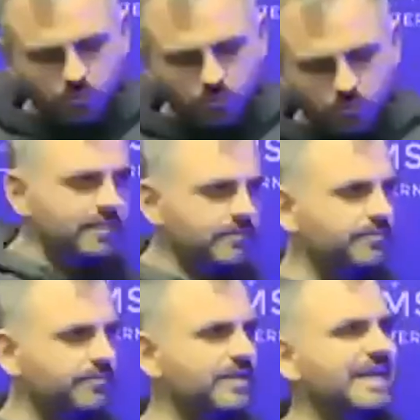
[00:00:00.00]

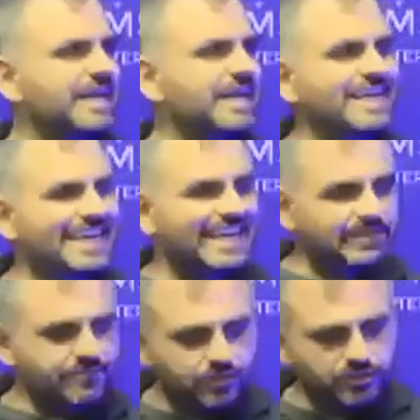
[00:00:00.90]
Romans 10, beginning
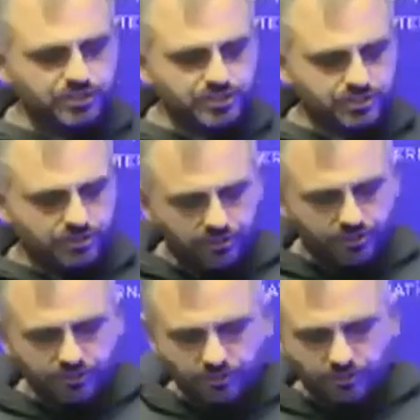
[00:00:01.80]
in verse
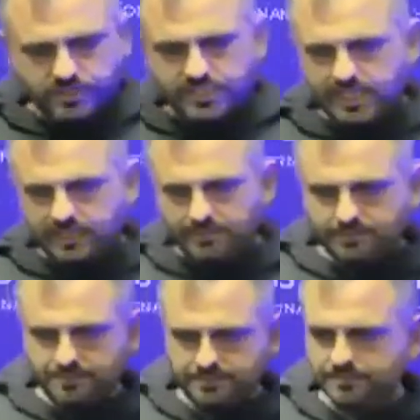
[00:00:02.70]
13.
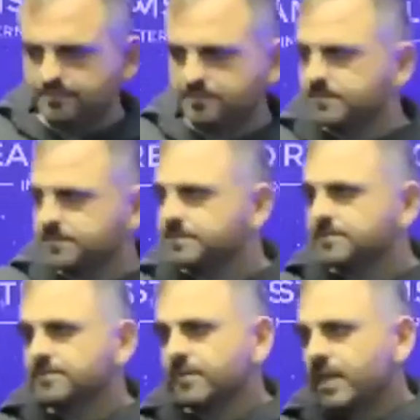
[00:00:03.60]

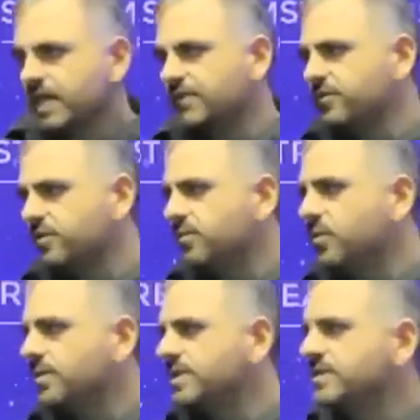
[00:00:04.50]
Give you a
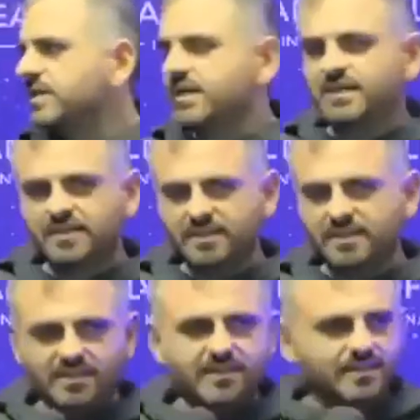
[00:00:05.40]
moment to
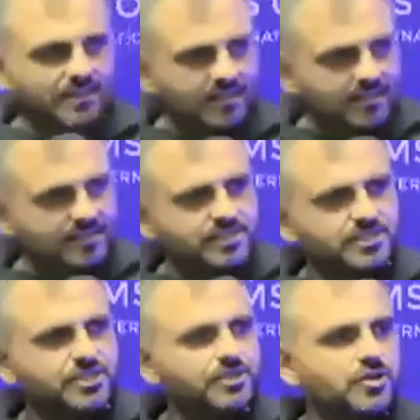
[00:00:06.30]

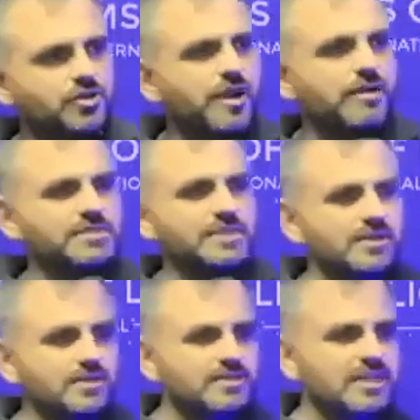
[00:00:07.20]
turn your Bibles there
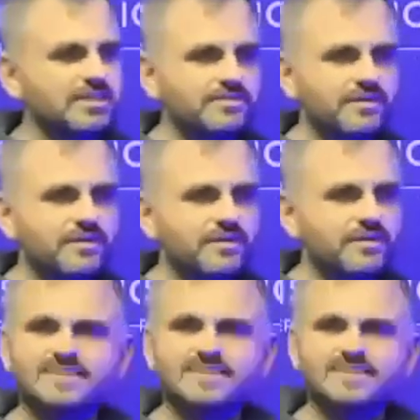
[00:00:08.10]
or to get the phones
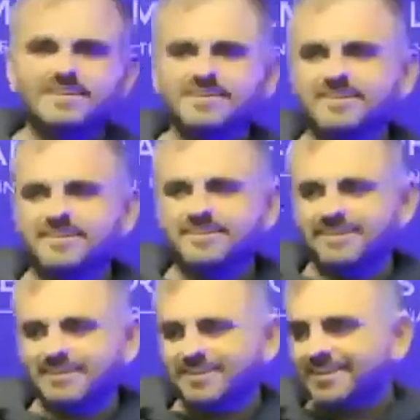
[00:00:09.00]
there.
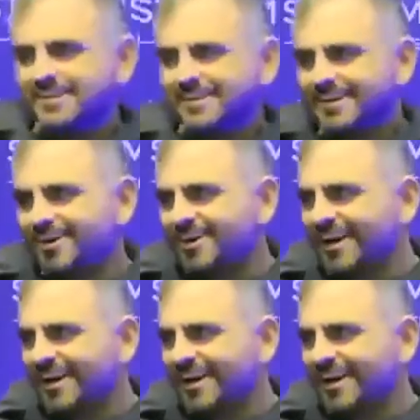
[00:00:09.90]
All right.